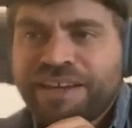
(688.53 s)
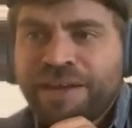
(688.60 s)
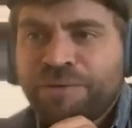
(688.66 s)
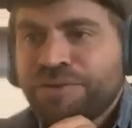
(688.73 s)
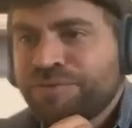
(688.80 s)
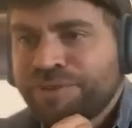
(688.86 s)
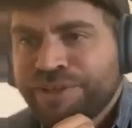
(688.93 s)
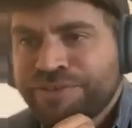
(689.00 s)
it
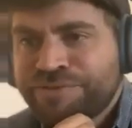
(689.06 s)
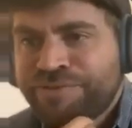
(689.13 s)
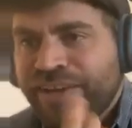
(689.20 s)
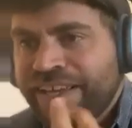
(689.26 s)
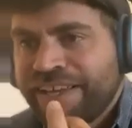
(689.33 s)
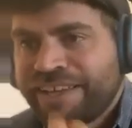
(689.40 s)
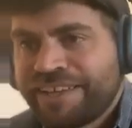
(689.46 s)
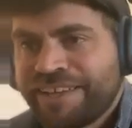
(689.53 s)
would have looked
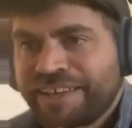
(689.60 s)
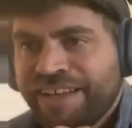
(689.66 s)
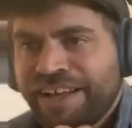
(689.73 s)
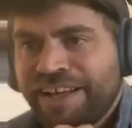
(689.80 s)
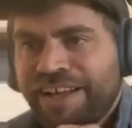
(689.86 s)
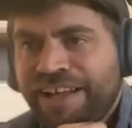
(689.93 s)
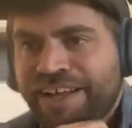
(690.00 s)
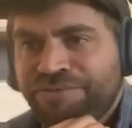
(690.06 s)
fake
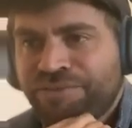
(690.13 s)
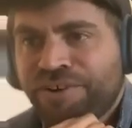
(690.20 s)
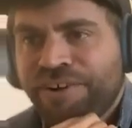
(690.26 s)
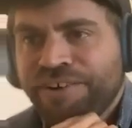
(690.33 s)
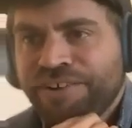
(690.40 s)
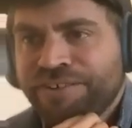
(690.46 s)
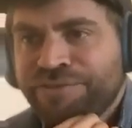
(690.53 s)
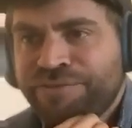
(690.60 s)
and
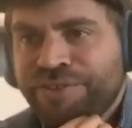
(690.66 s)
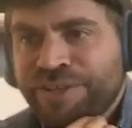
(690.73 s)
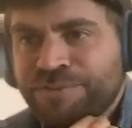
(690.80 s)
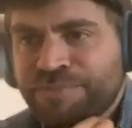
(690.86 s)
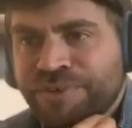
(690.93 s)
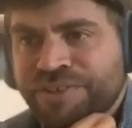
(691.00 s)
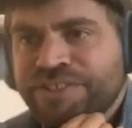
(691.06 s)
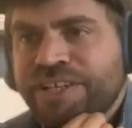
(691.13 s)
wrong for this
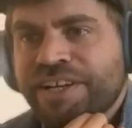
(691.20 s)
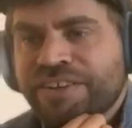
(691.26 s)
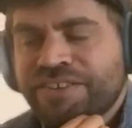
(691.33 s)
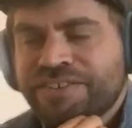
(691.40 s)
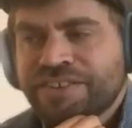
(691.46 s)
project.